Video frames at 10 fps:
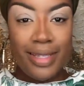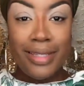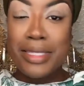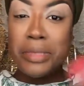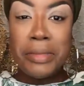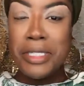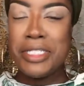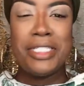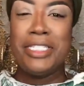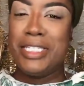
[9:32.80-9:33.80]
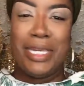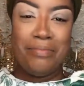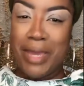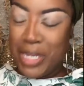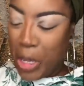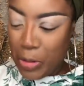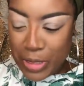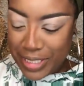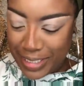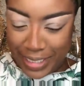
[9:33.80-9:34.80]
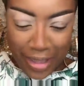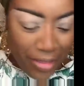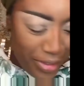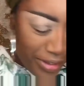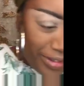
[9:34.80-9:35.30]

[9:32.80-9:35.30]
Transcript: This sponge is just getting my nose together.